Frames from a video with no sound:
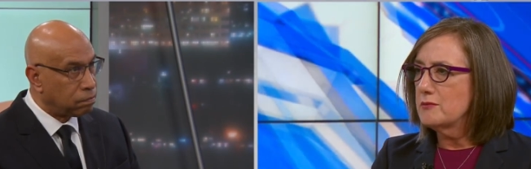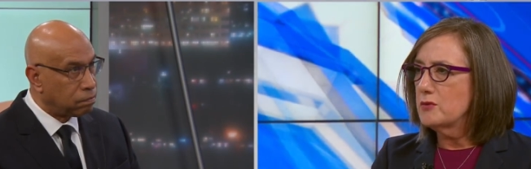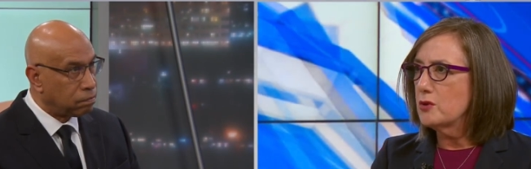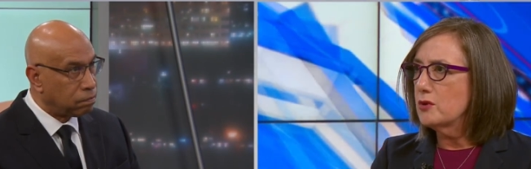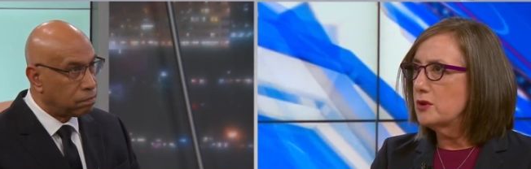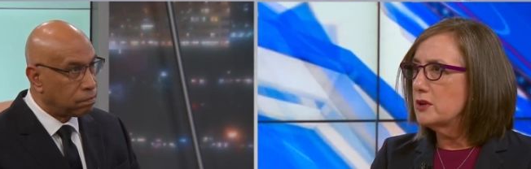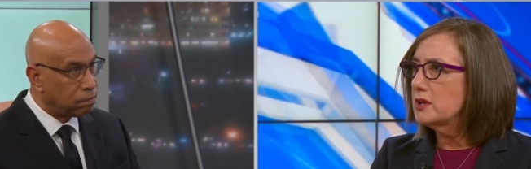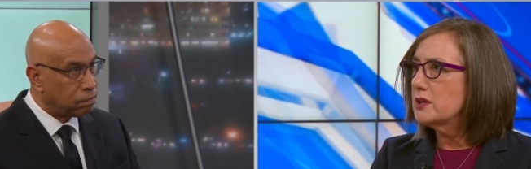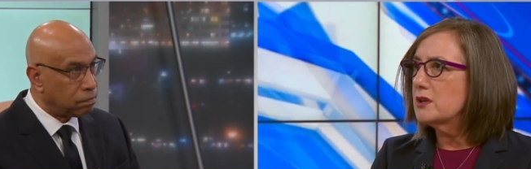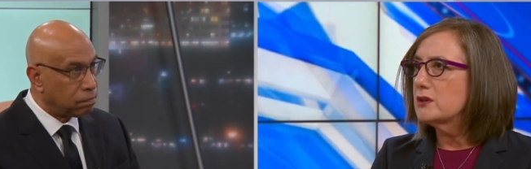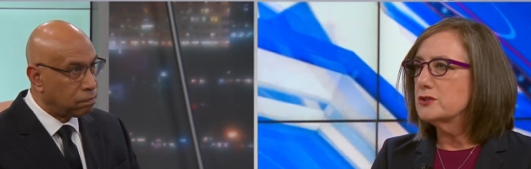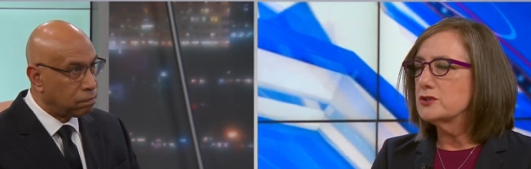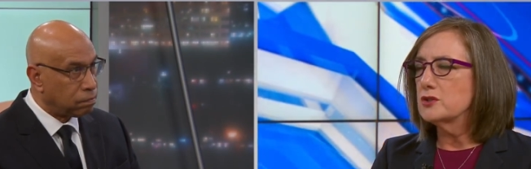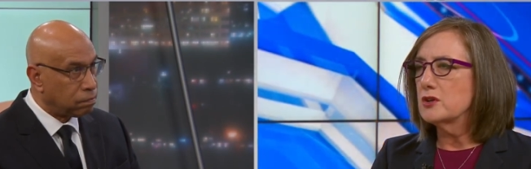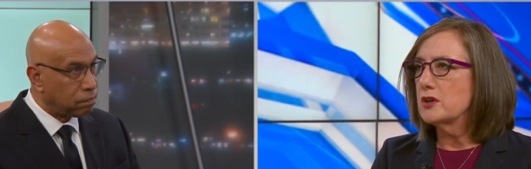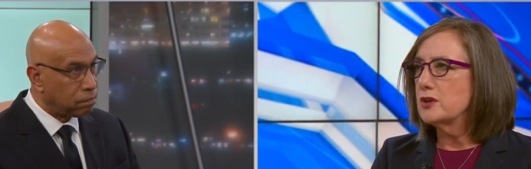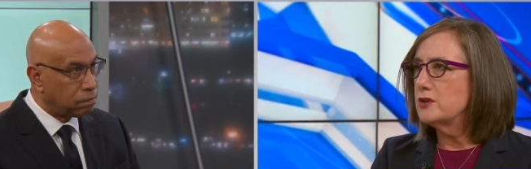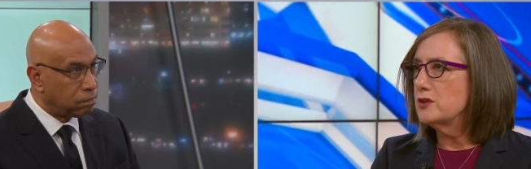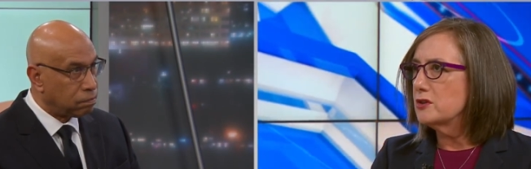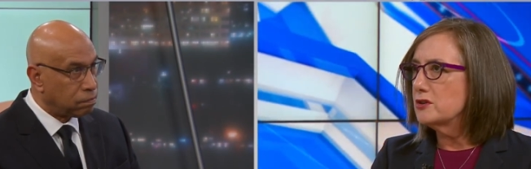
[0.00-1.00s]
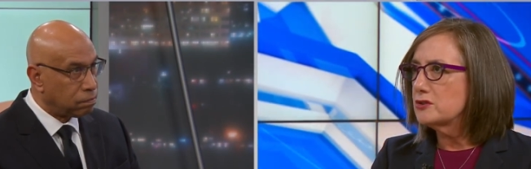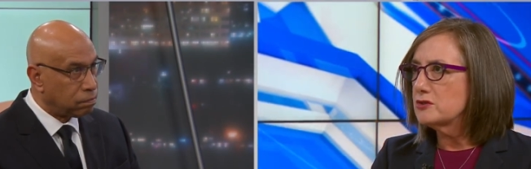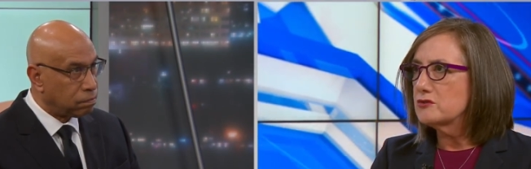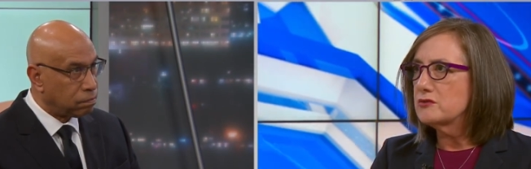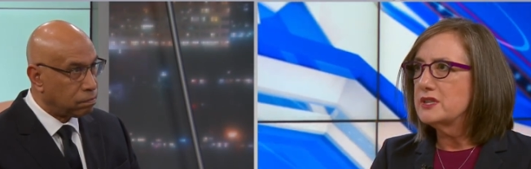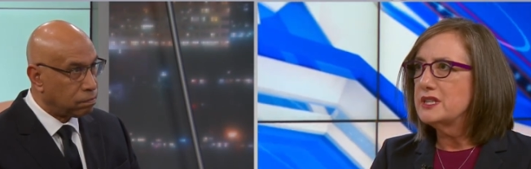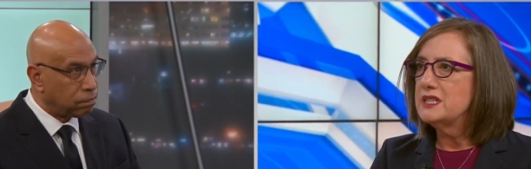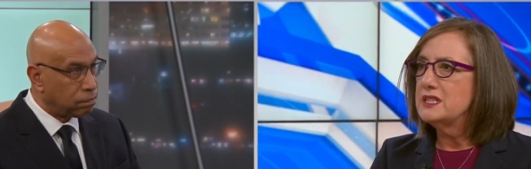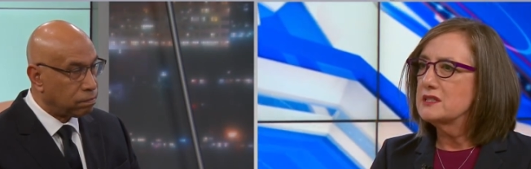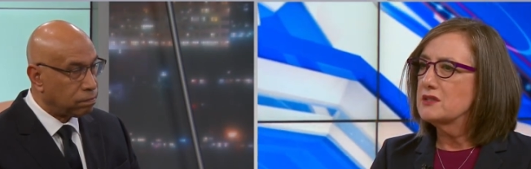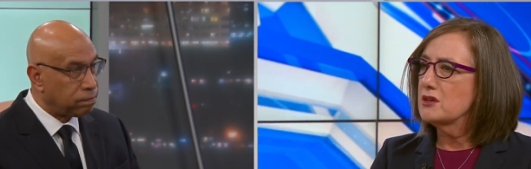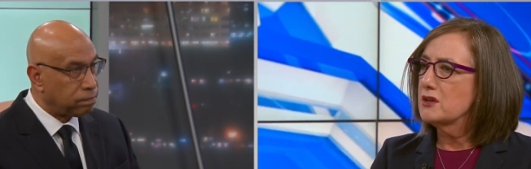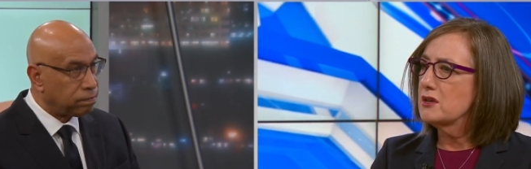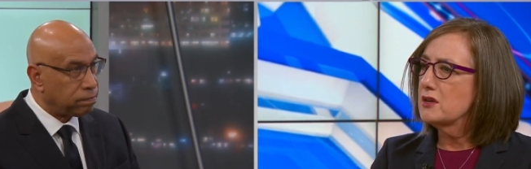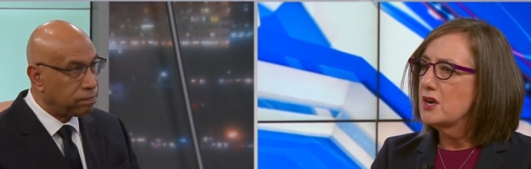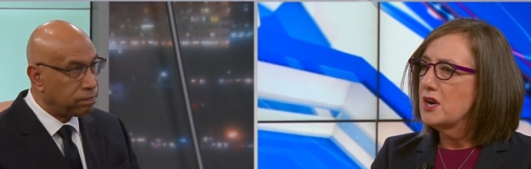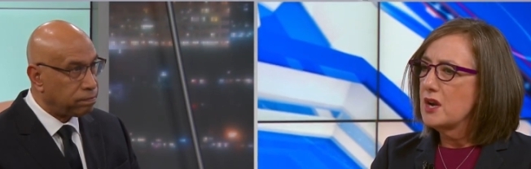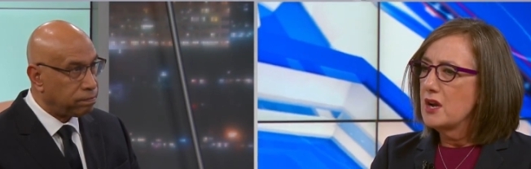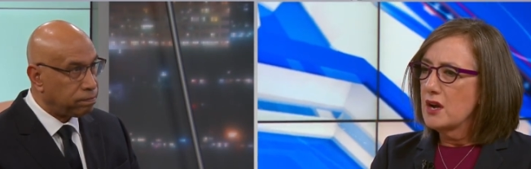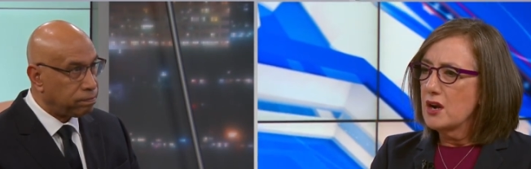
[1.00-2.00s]
Speaker 1: horticulture our nurseries our
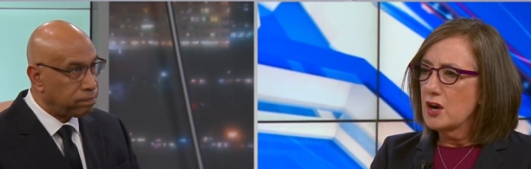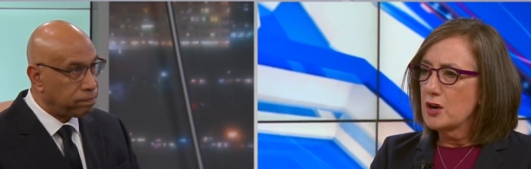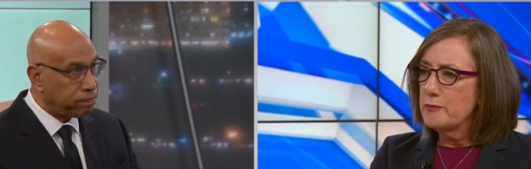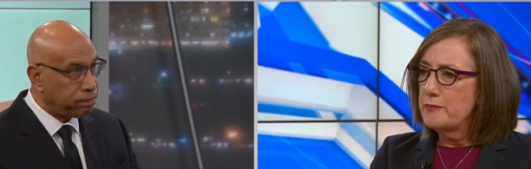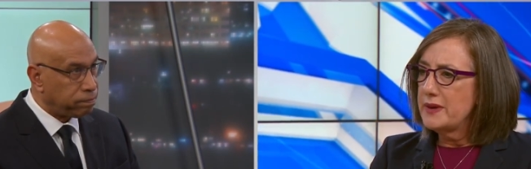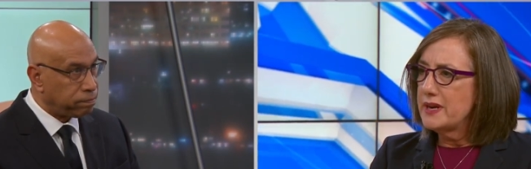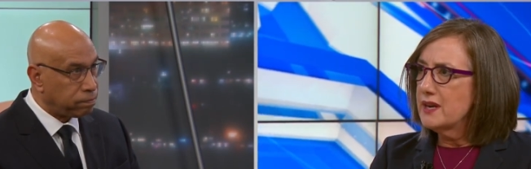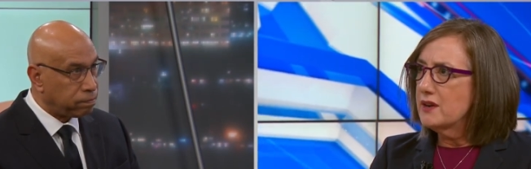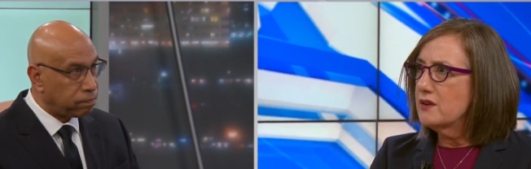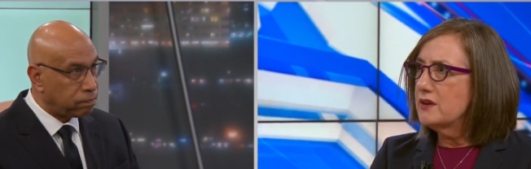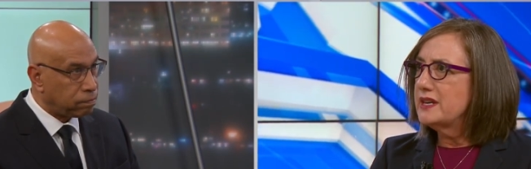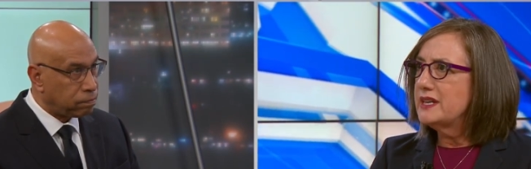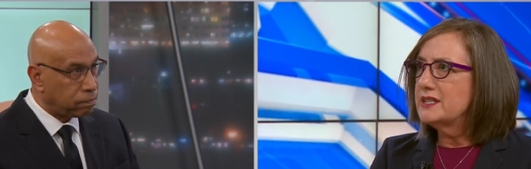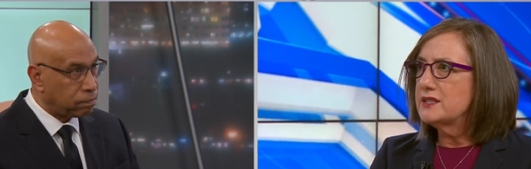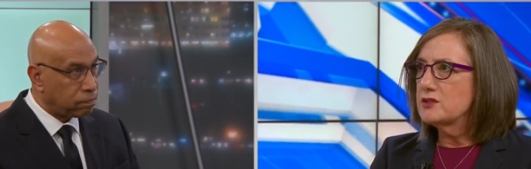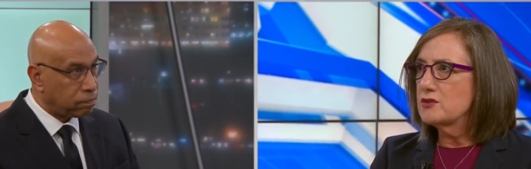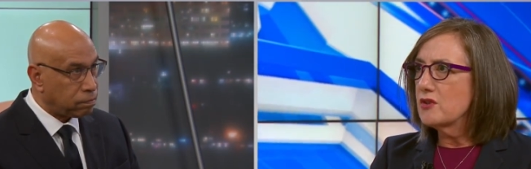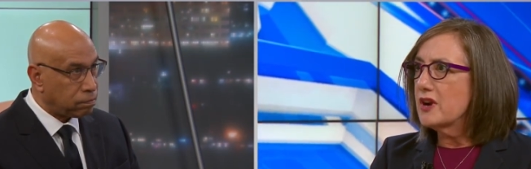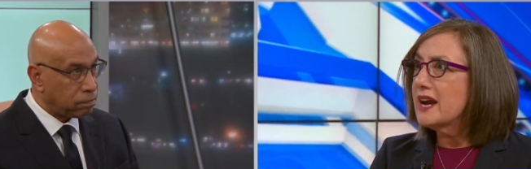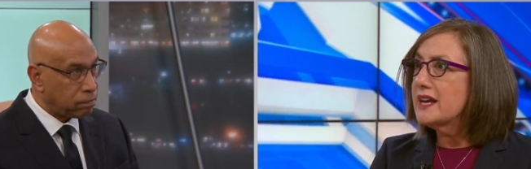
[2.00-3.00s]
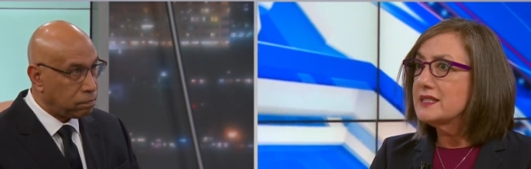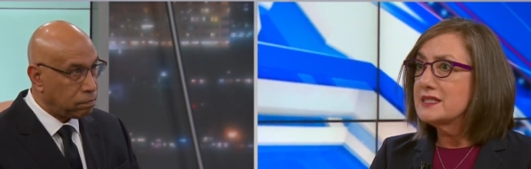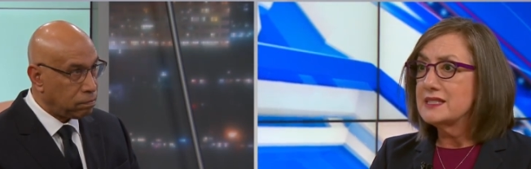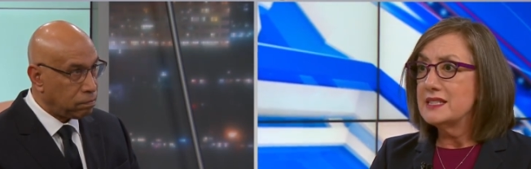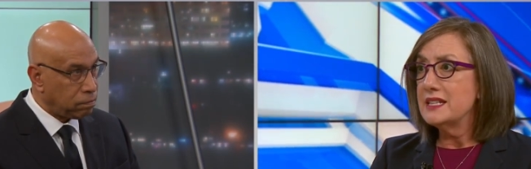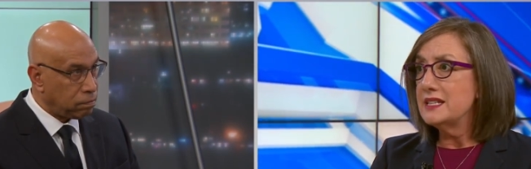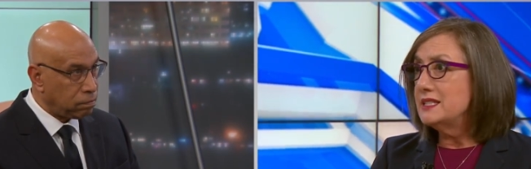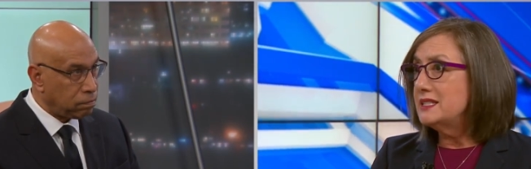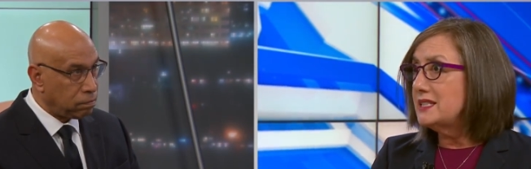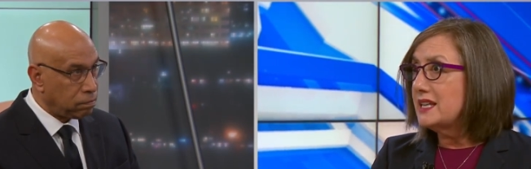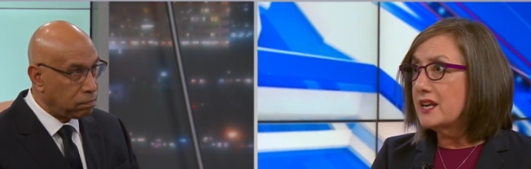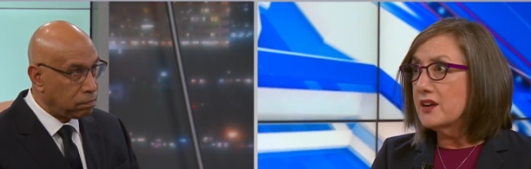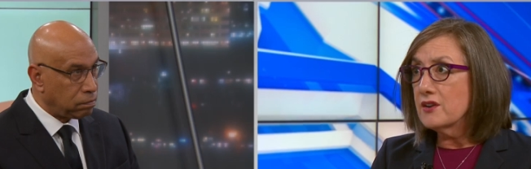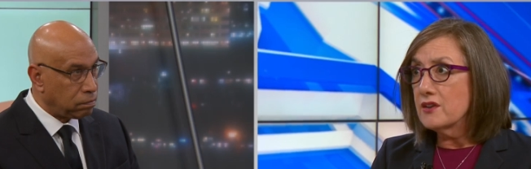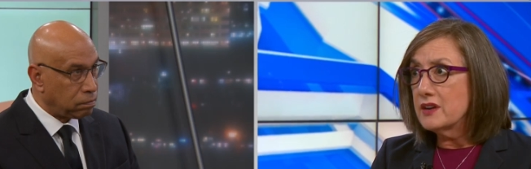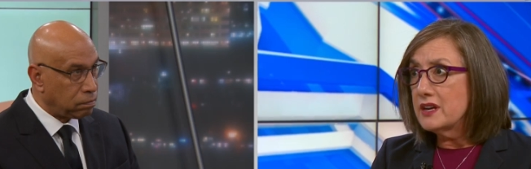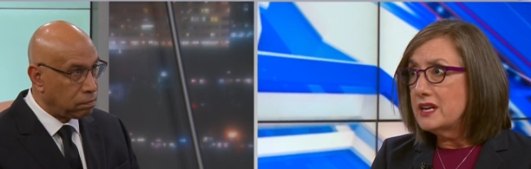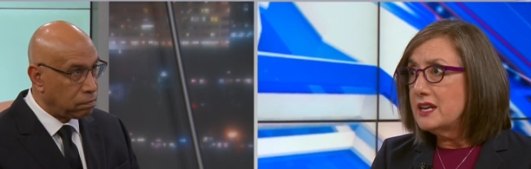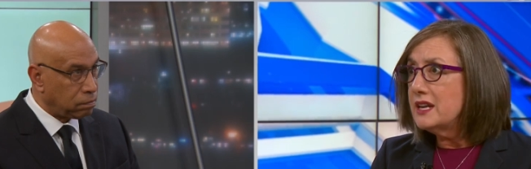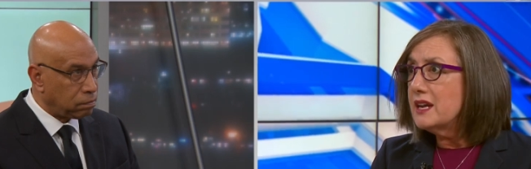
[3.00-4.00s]
our berries grass seed
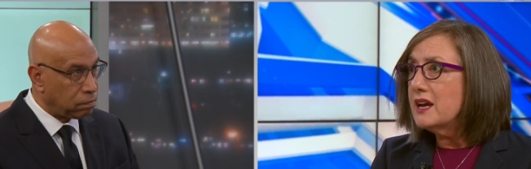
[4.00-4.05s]
dairy